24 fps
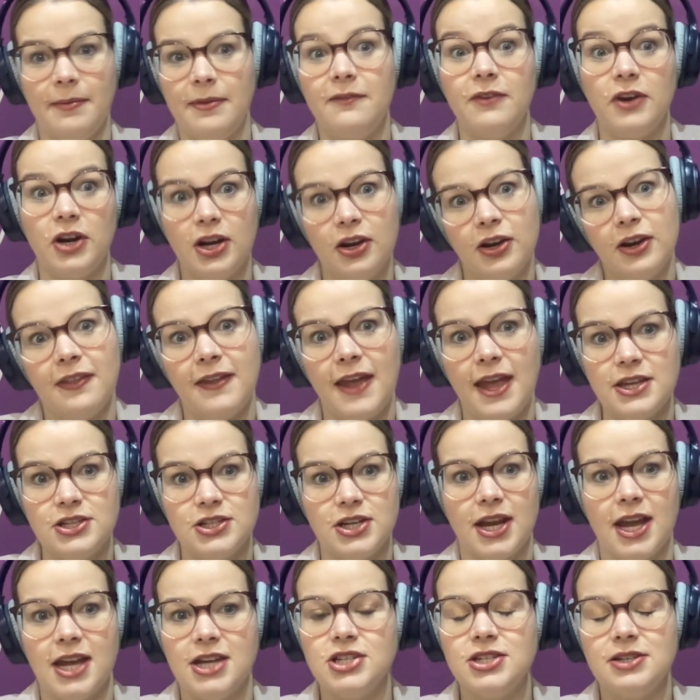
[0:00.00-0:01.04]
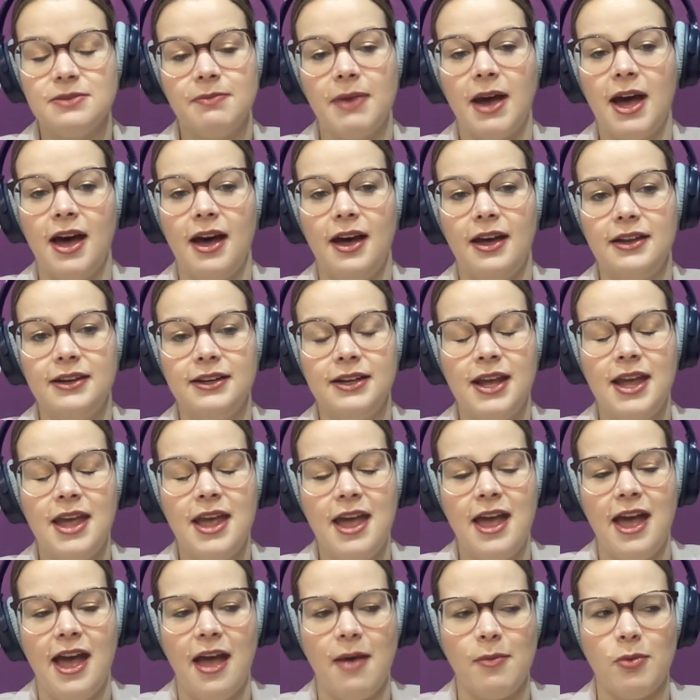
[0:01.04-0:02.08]
They're very good at the education part,
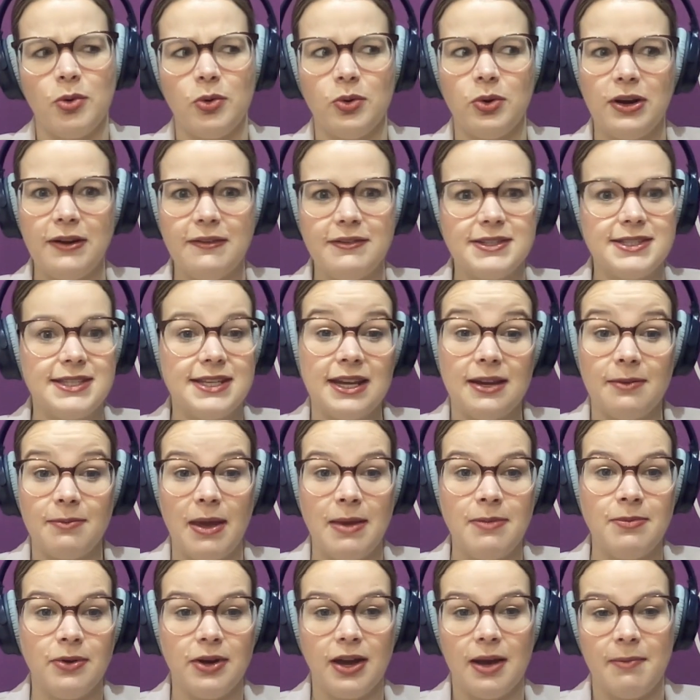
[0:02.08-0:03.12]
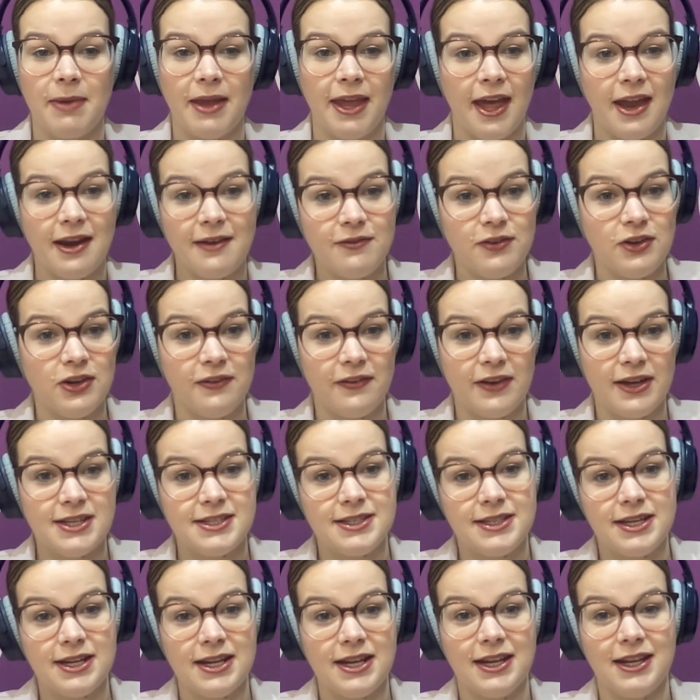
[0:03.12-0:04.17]
but we're even seeing people coming out of
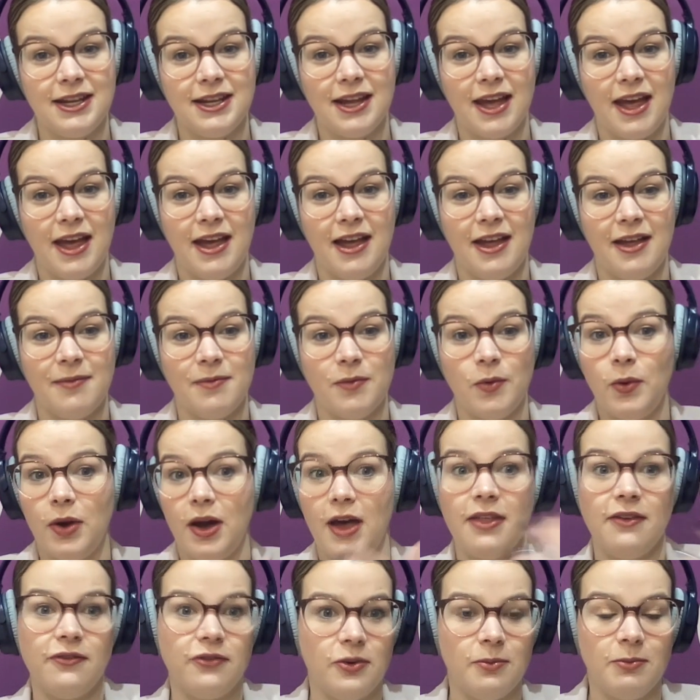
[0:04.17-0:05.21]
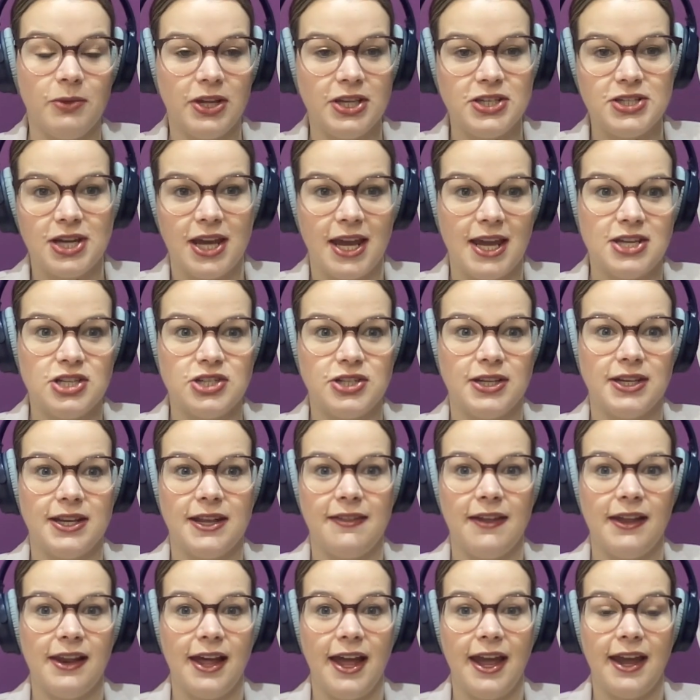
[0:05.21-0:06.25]
university or other formal education, and
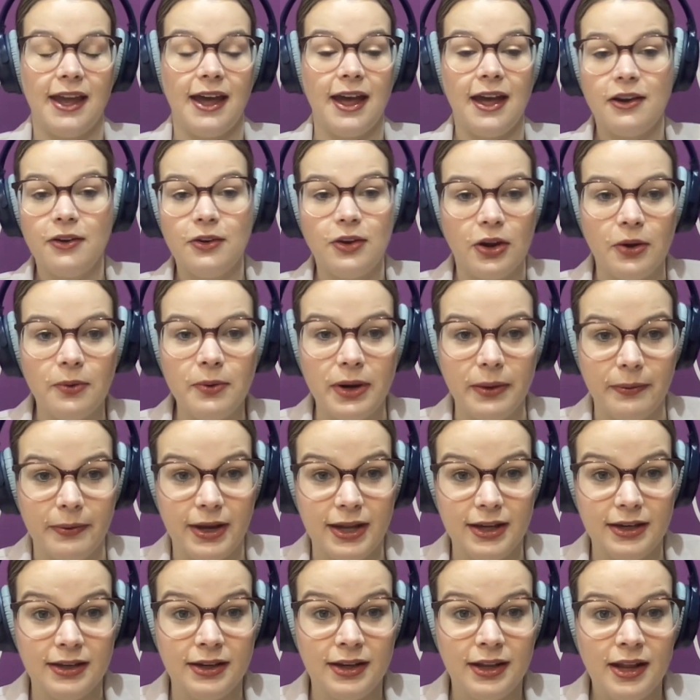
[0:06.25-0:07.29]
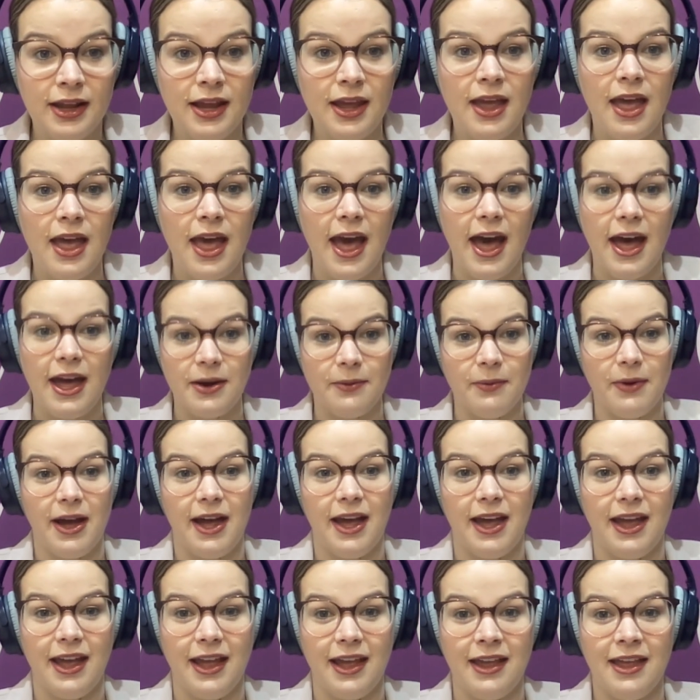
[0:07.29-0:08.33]
they're like, "I don't know anyone. How do
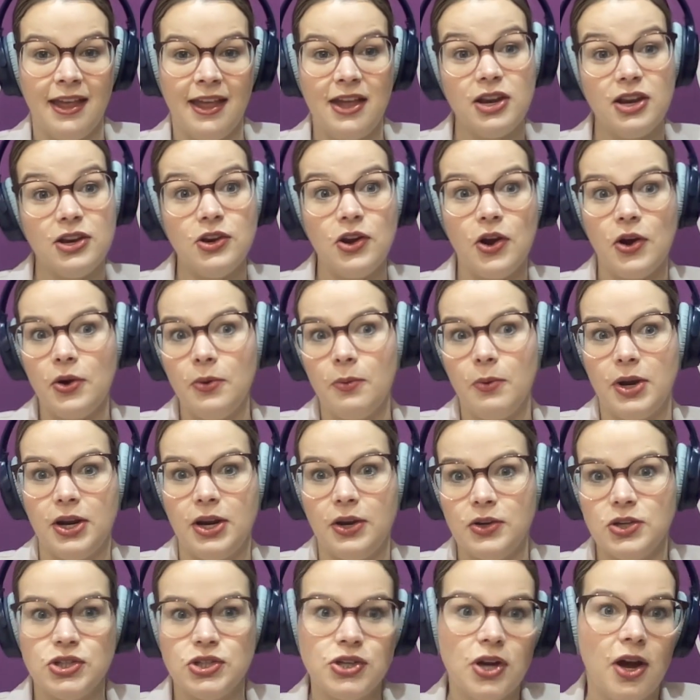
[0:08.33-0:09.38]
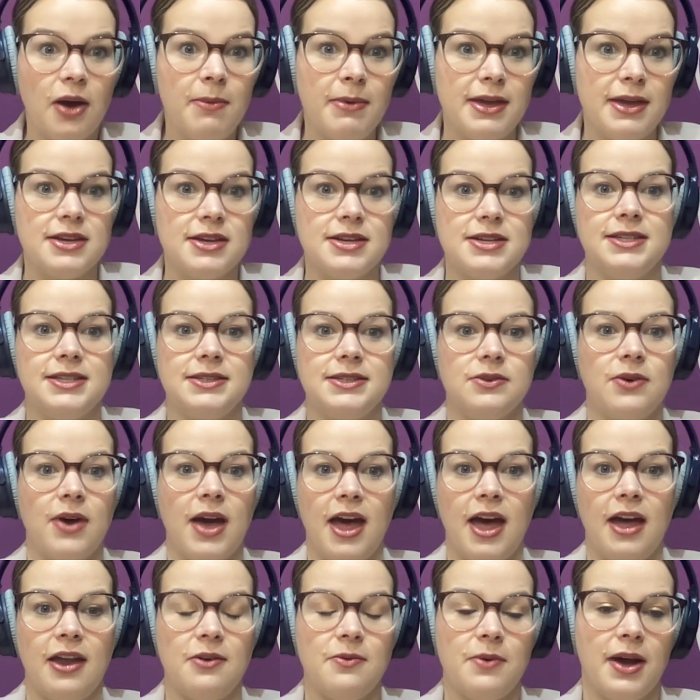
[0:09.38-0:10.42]
I know what a good job is, or
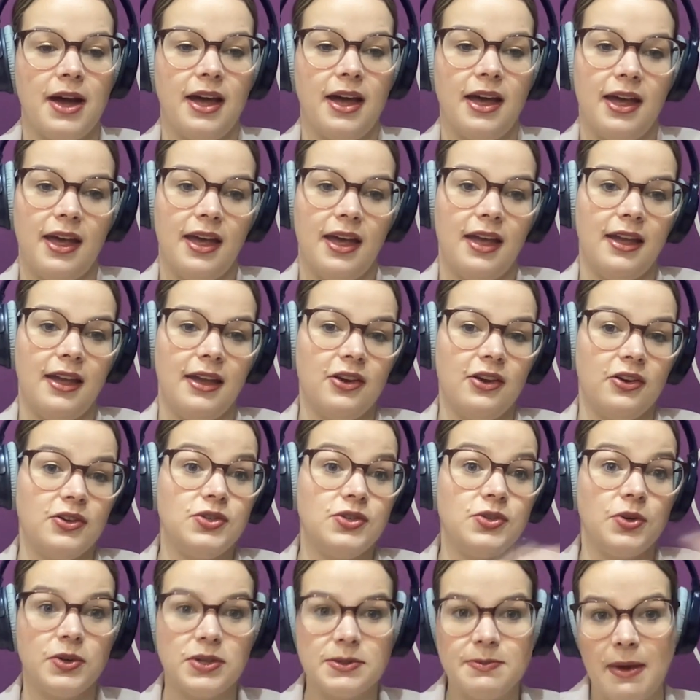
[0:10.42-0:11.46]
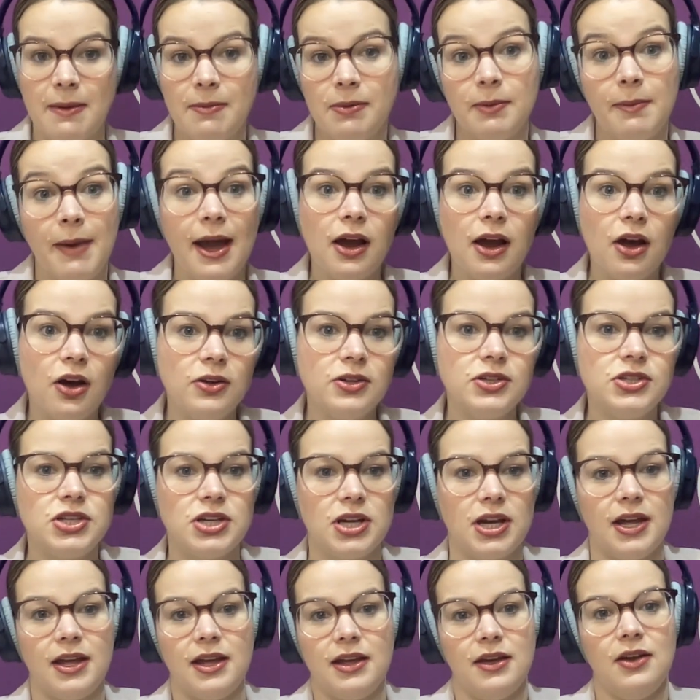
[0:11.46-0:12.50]
how do I, you know, talk to people about
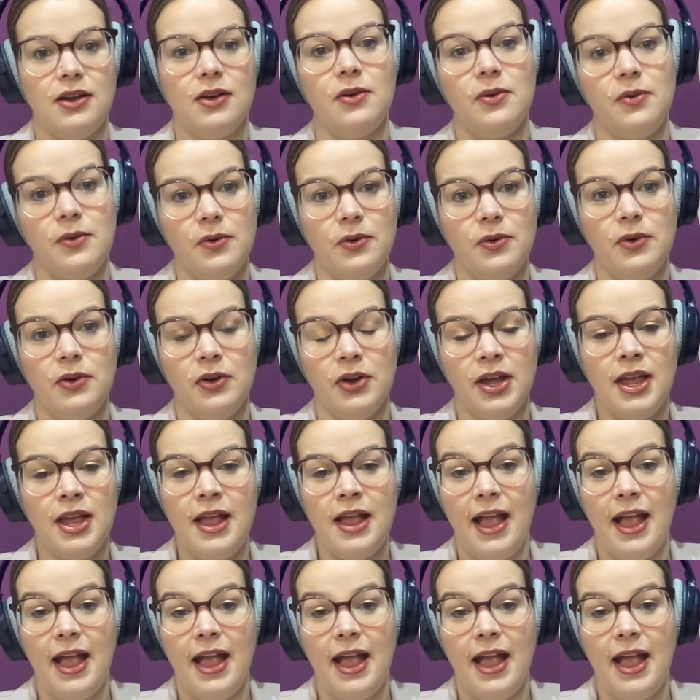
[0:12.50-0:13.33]
culture, or